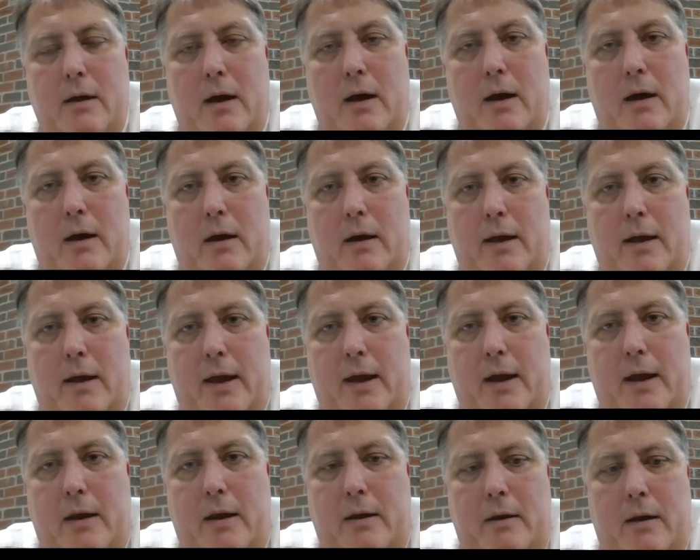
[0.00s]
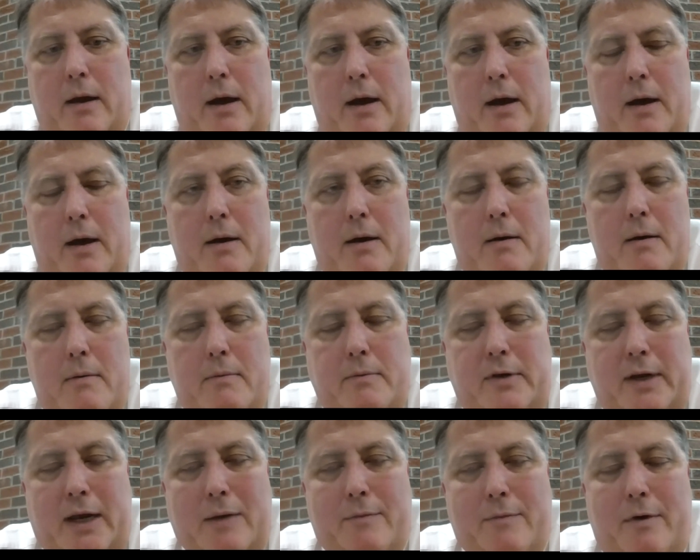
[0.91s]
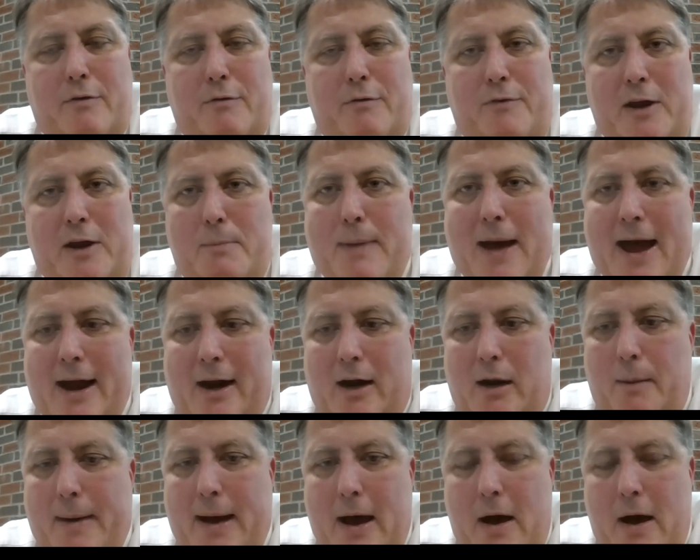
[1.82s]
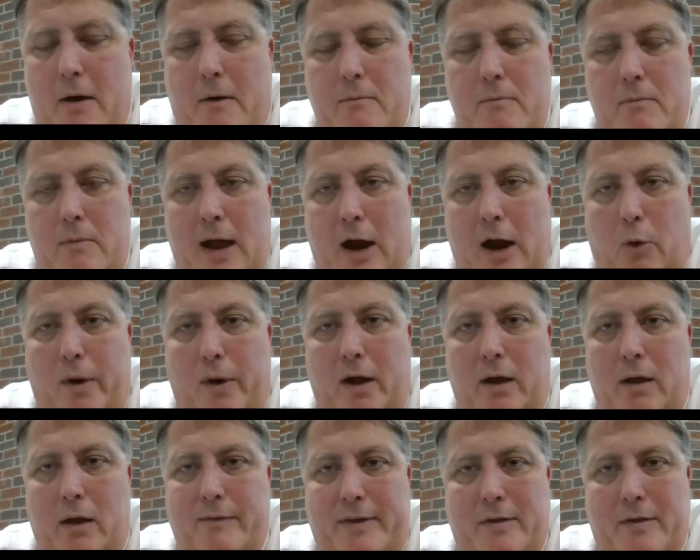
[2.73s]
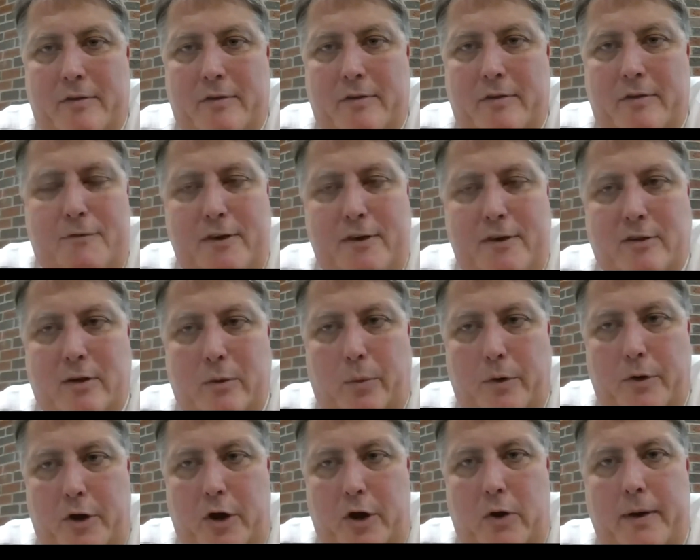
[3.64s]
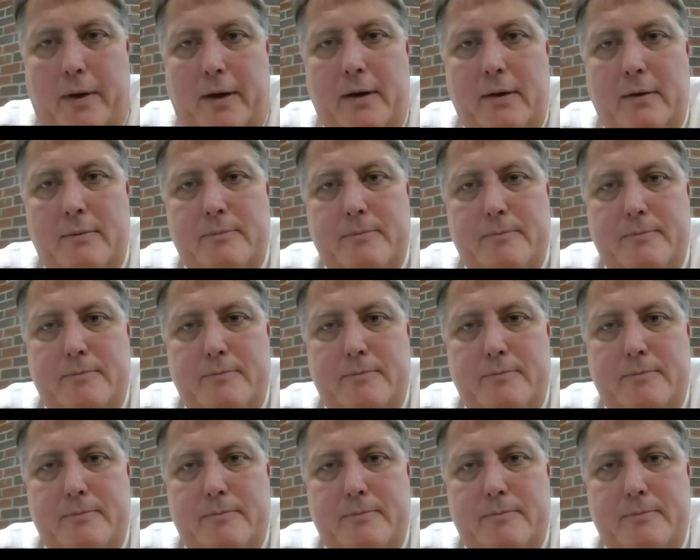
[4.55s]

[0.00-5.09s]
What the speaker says: and to give us feedback about how relevant the stuff is that we're doing.